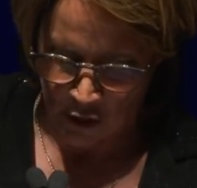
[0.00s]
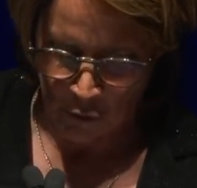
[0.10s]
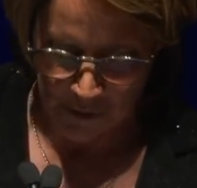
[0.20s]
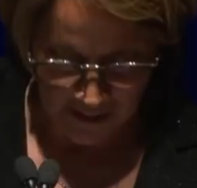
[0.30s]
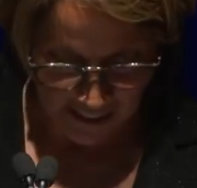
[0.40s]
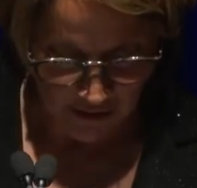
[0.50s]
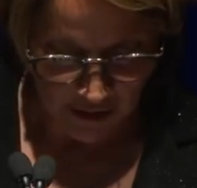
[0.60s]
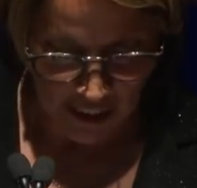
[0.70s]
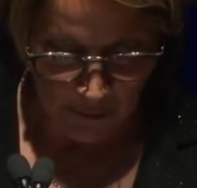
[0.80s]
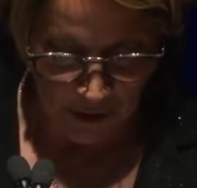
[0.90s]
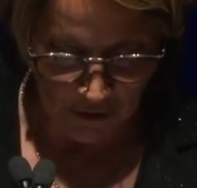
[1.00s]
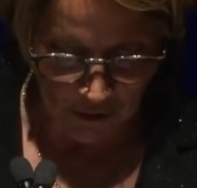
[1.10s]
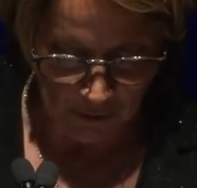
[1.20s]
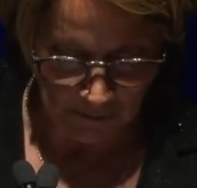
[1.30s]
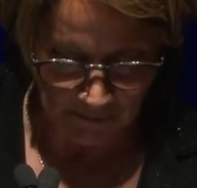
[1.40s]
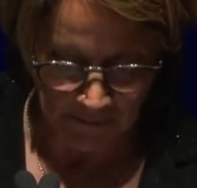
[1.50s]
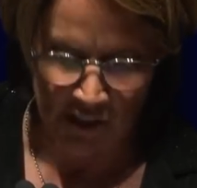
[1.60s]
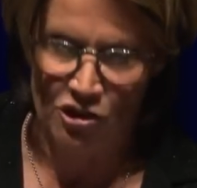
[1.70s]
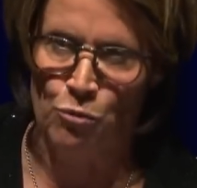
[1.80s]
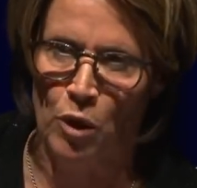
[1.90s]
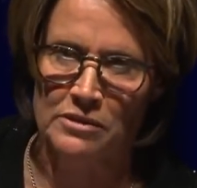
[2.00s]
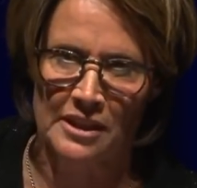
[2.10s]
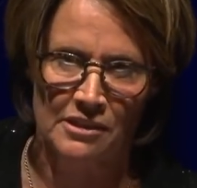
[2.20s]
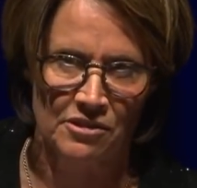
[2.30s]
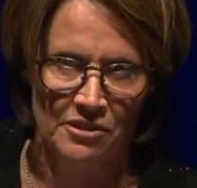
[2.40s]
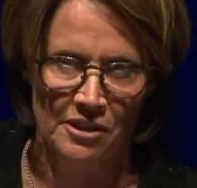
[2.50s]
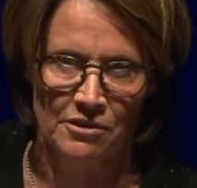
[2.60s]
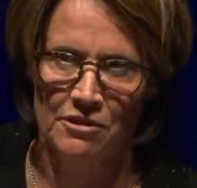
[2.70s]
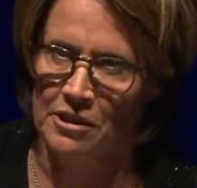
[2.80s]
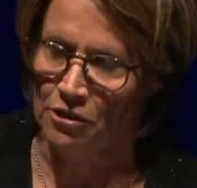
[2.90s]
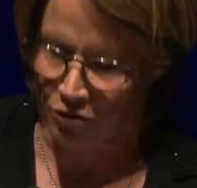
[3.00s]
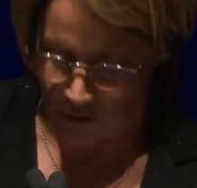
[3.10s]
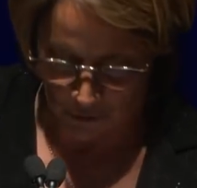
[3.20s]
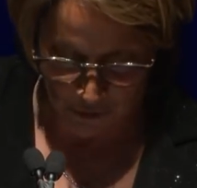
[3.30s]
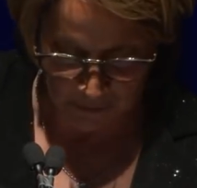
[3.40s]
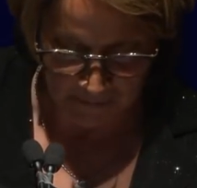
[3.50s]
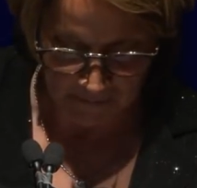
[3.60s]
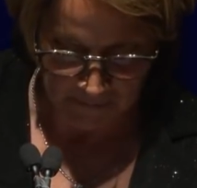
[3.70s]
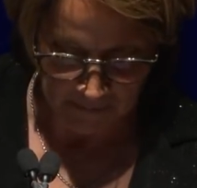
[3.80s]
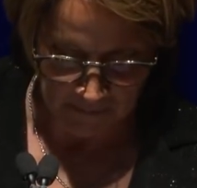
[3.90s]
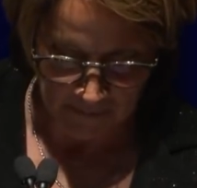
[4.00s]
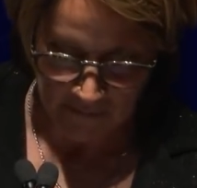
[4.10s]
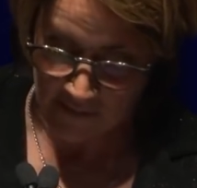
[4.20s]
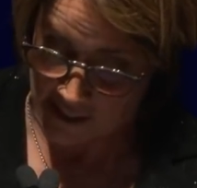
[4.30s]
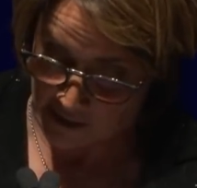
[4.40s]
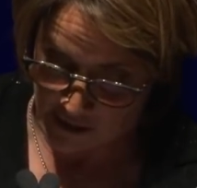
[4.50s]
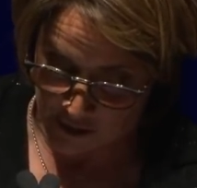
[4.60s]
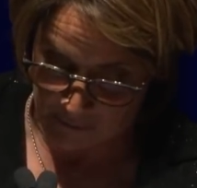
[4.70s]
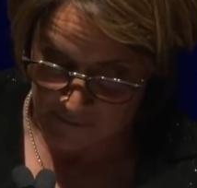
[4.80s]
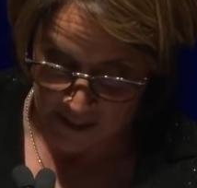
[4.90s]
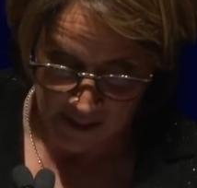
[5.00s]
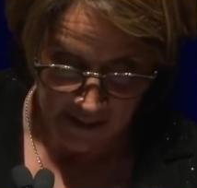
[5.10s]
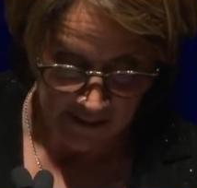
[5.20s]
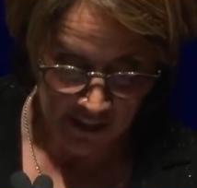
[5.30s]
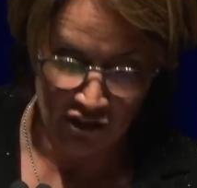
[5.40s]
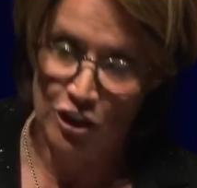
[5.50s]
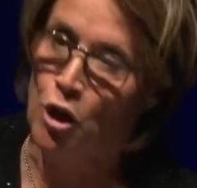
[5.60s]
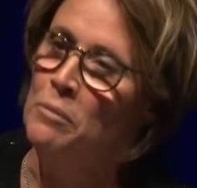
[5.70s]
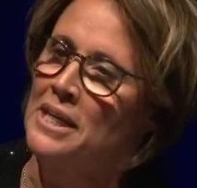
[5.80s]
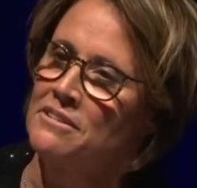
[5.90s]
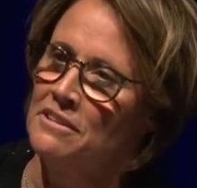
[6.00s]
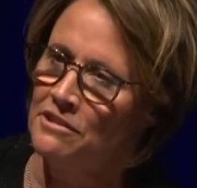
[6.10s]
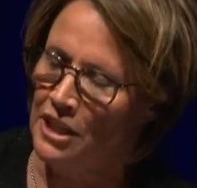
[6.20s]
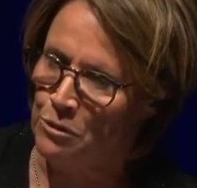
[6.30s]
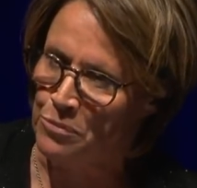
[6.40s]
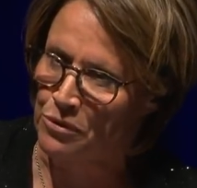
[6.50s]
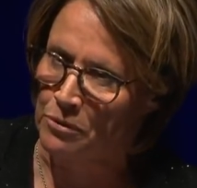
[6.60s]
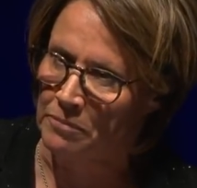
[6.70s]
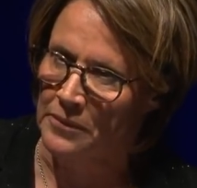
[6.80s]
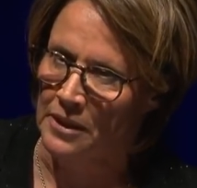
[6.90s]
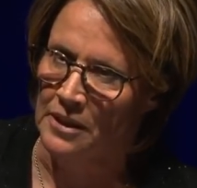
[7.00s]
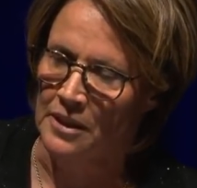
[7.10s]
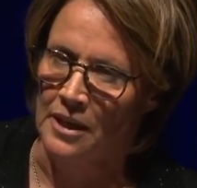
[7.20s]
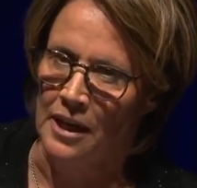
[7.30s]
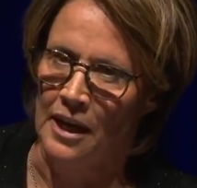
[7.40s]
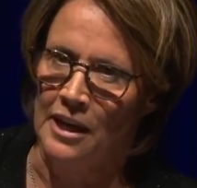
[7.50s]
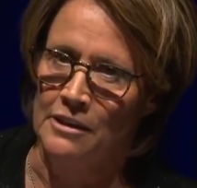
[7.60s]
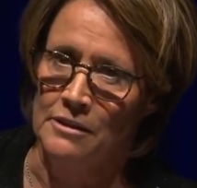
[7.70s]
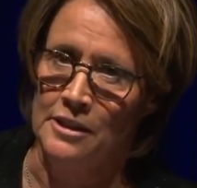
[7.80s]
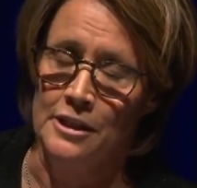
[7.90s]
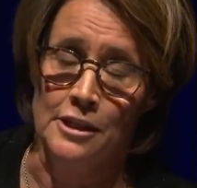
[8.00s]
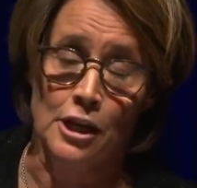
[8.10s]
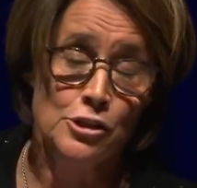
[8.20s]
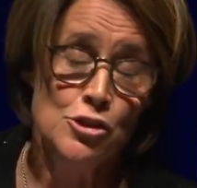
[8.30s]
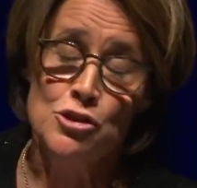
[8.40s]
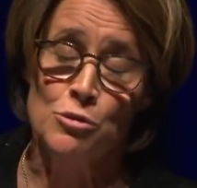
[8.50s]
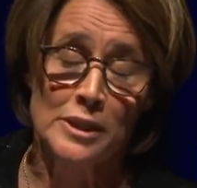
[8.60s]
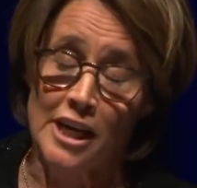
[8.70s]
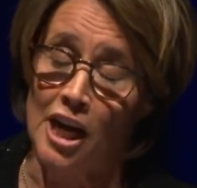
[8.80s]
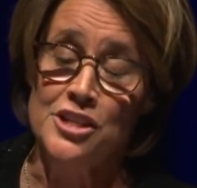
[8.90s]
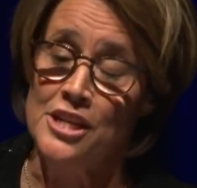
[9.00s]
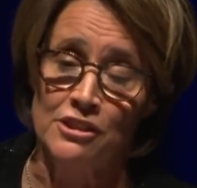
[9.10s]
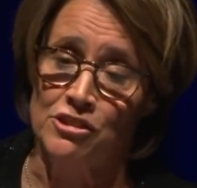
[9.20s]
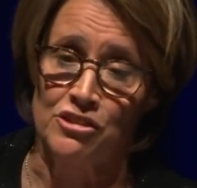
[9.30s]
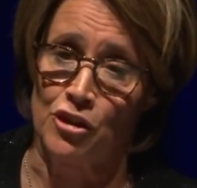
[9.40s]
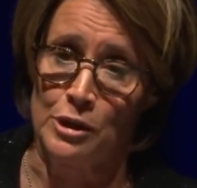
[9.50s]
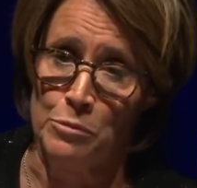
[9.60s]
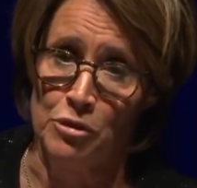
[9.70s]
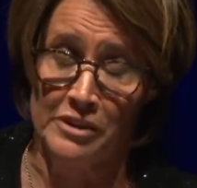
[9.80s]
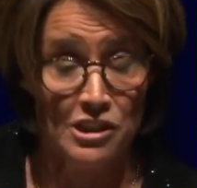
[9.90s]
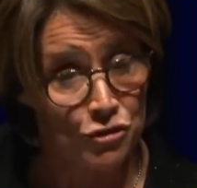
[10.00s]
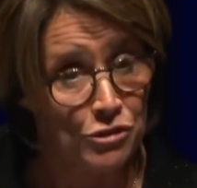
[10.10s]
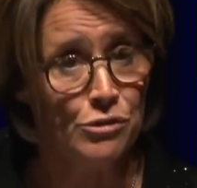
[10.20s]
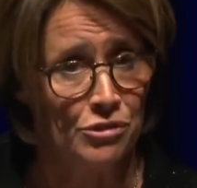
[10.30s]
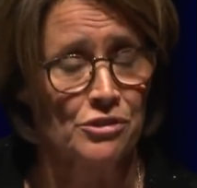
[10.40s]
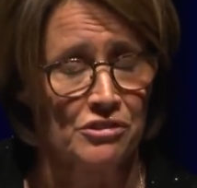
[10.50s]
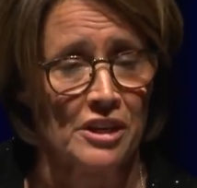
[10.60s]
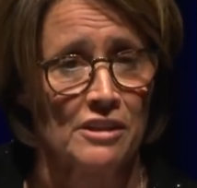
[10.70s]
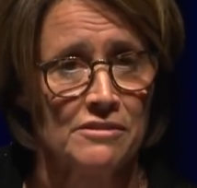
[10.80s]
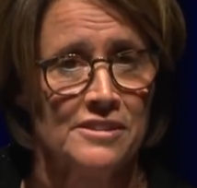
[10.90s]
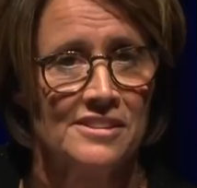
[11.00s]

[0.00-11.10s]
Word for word: would thank the camera crew, then she'd walk downstairs to the control room, thank them, then she'd go back to the tape room, and in an unusually unnecessary move, introduce herself,